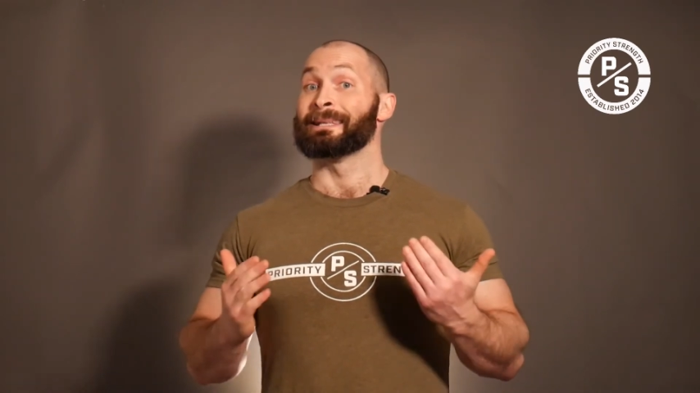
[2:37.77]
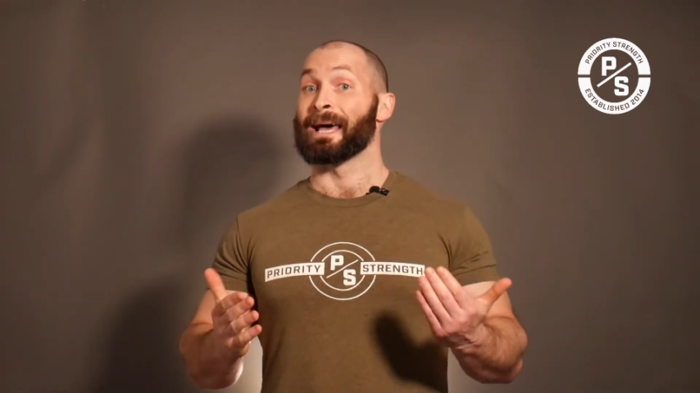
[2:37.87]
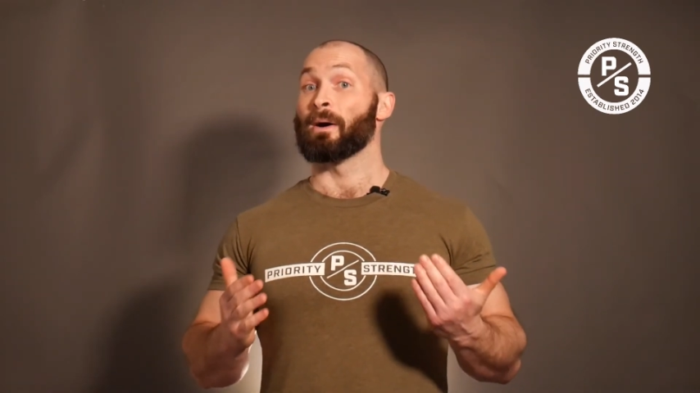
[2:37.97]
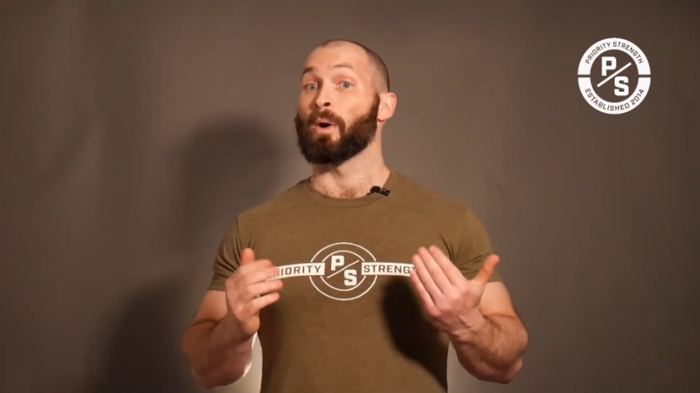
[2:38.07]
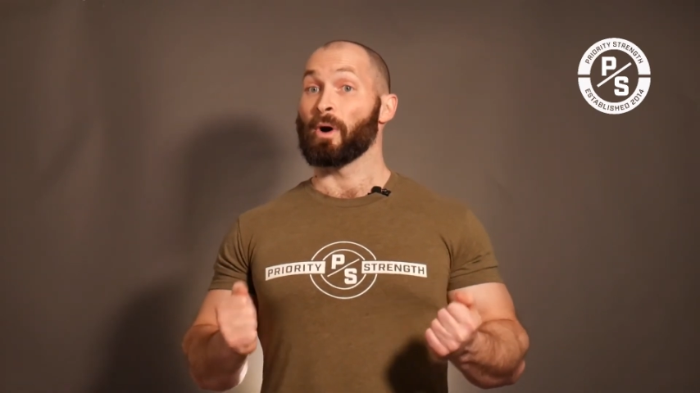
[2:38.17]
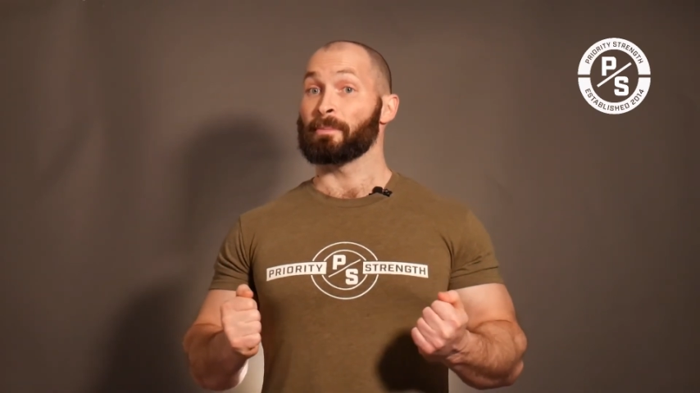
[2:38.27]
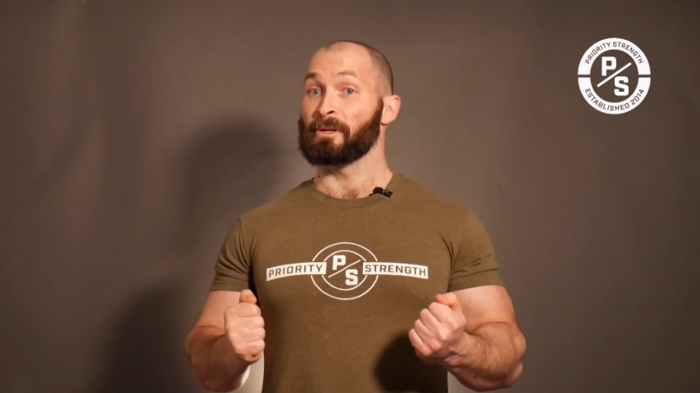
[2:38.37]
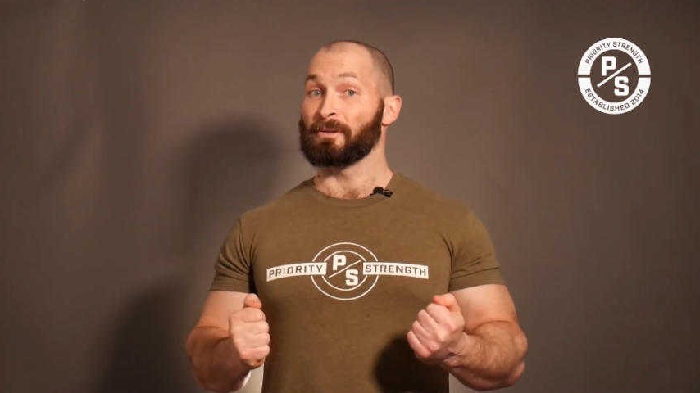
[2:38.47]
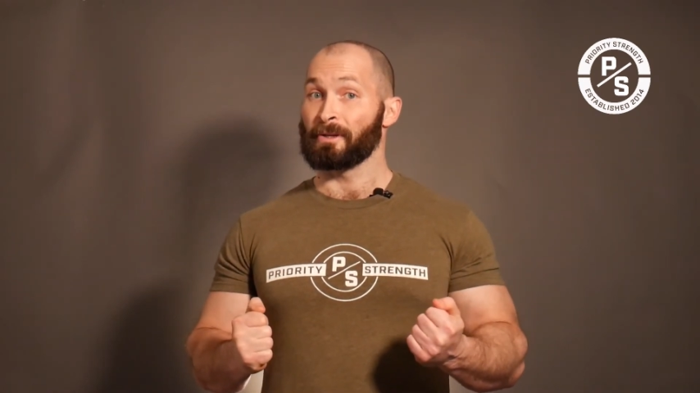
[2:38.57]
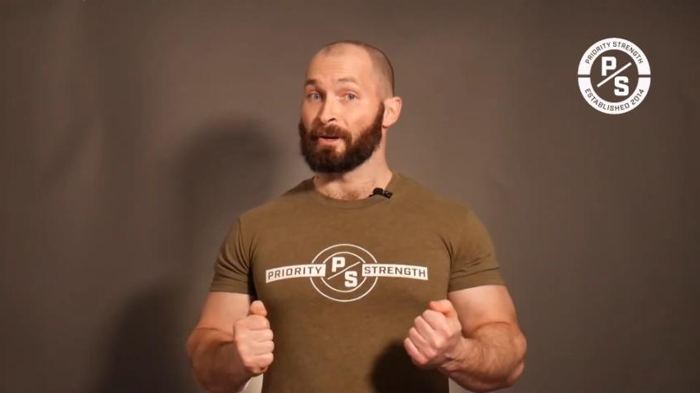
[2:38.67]
Now, I want to be
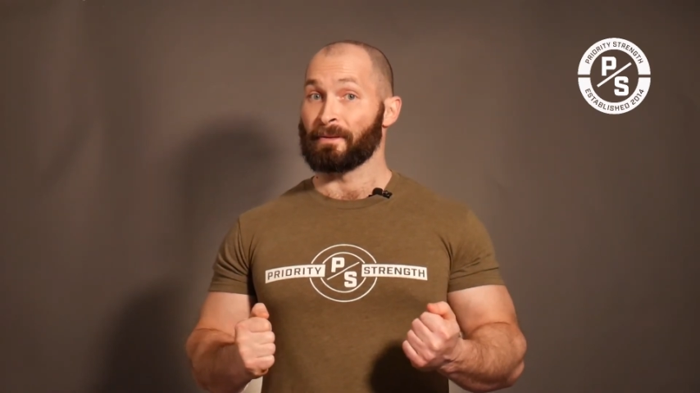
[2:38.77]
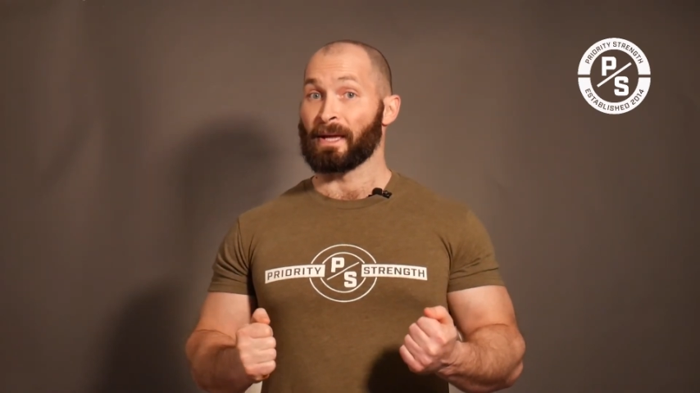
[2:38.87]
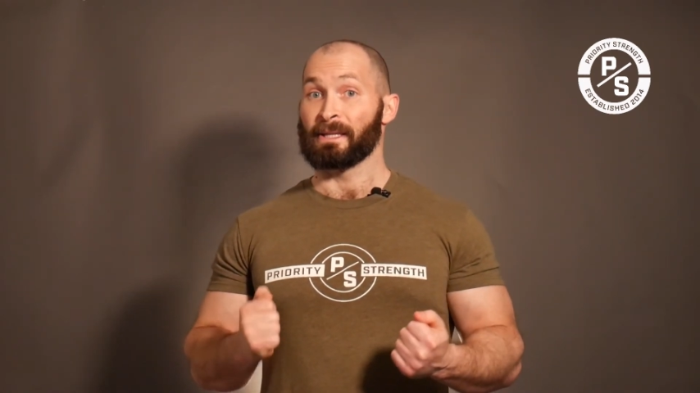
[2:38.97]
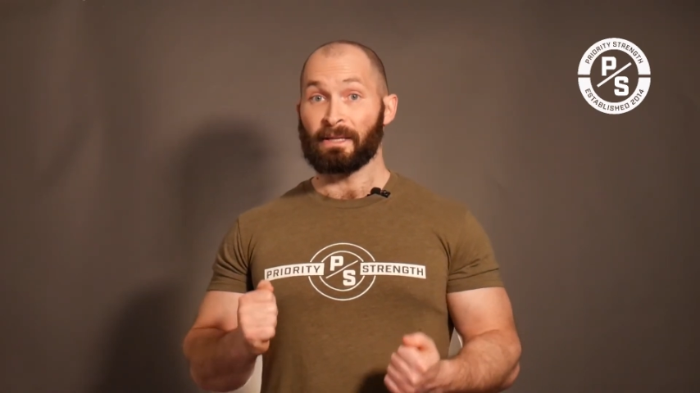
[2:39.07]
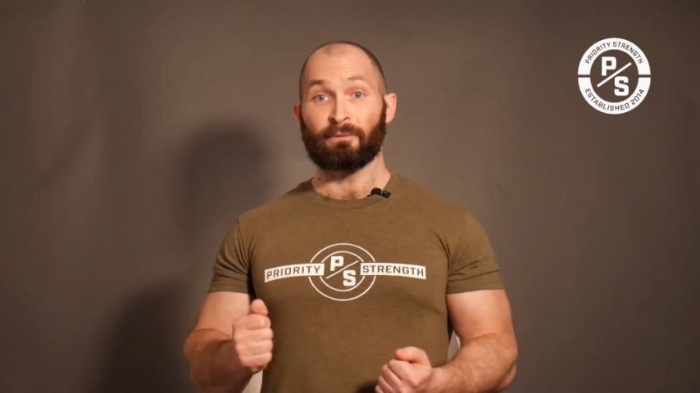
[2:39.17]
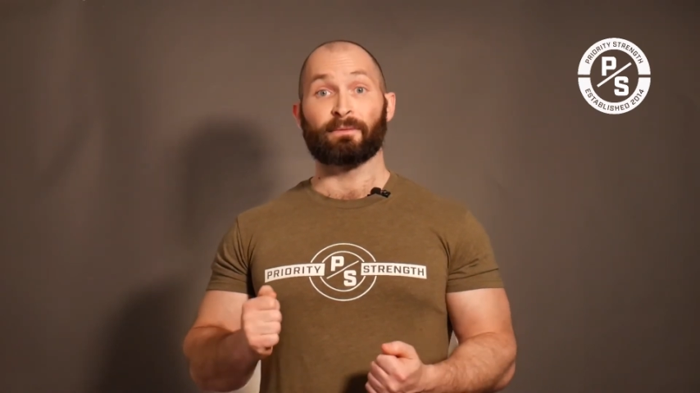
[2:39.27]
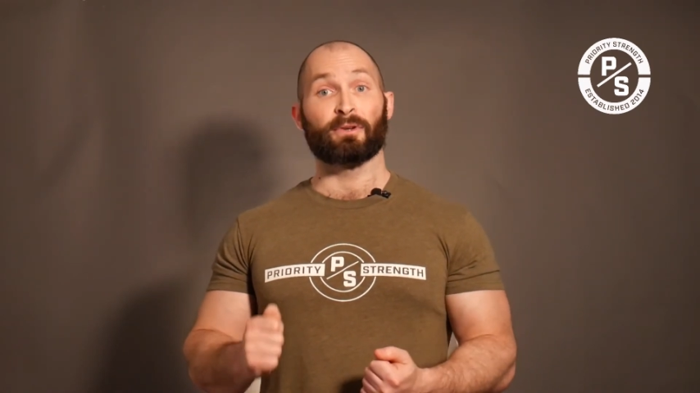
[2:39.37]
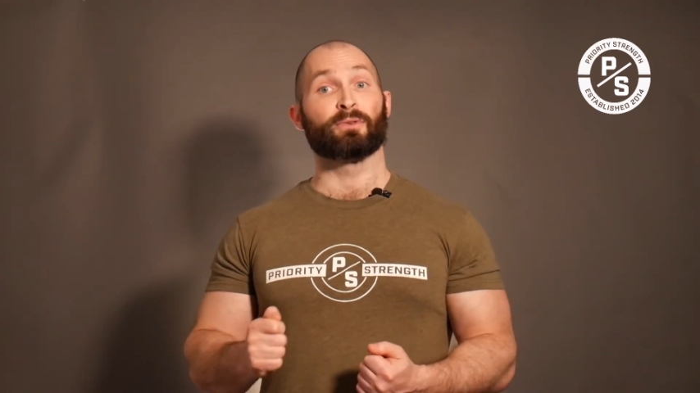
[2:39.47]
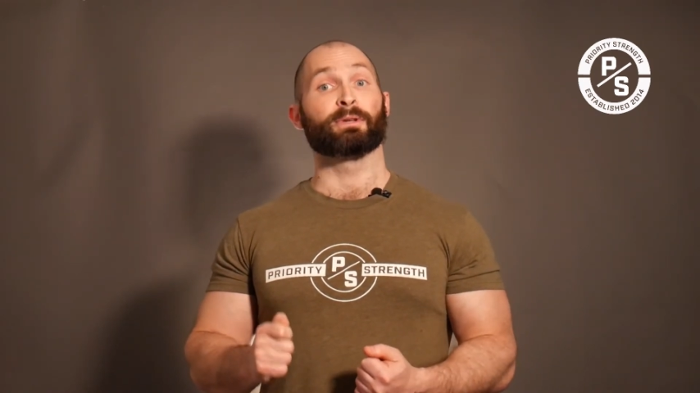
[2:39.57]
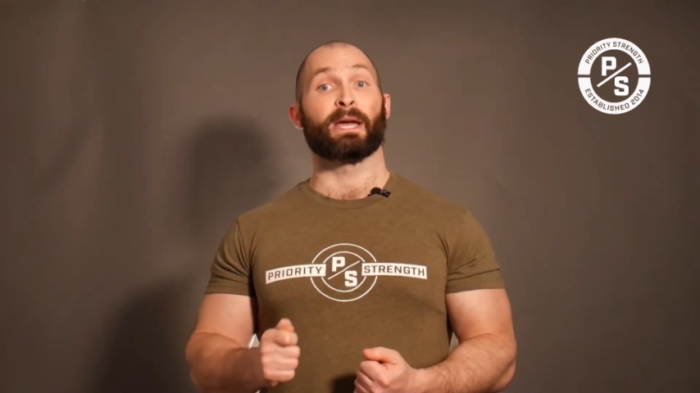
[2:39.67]
clear that even if
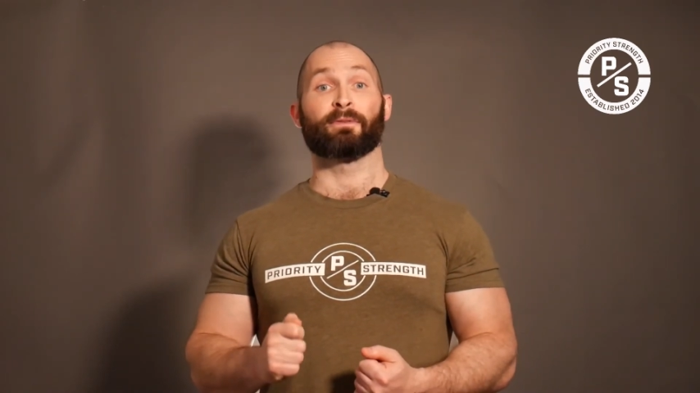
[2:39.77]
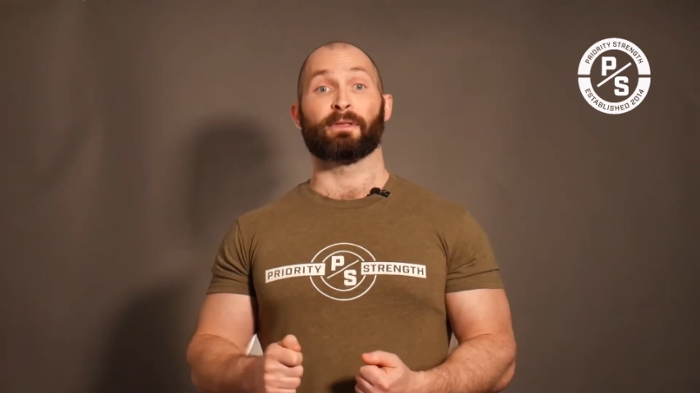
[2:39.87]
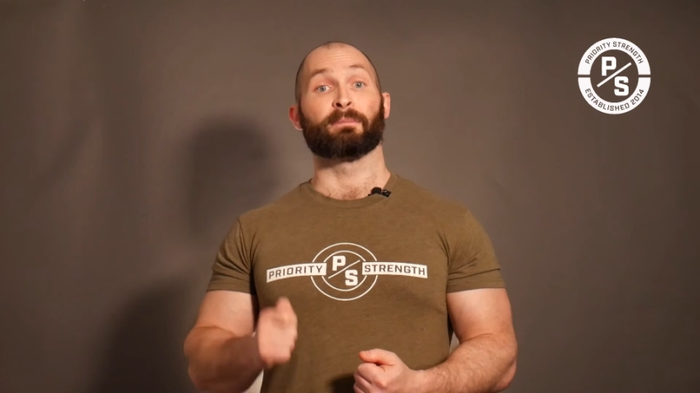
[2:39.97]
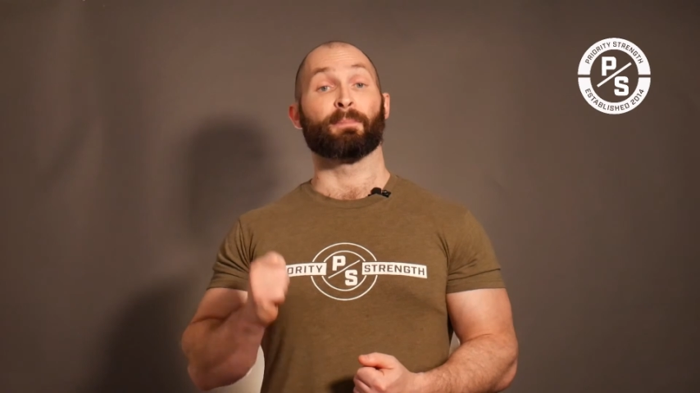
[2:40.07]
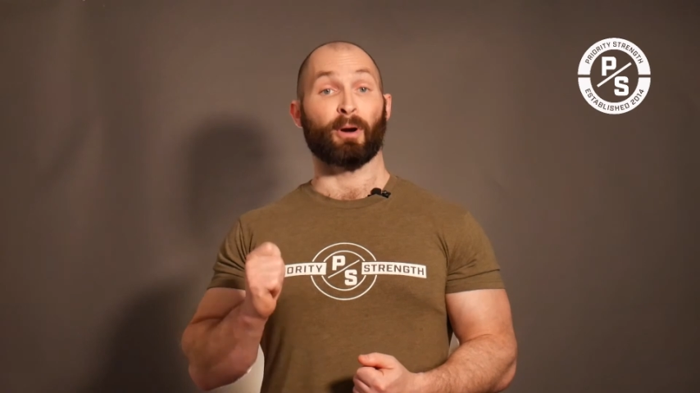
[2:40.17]
you're doing everything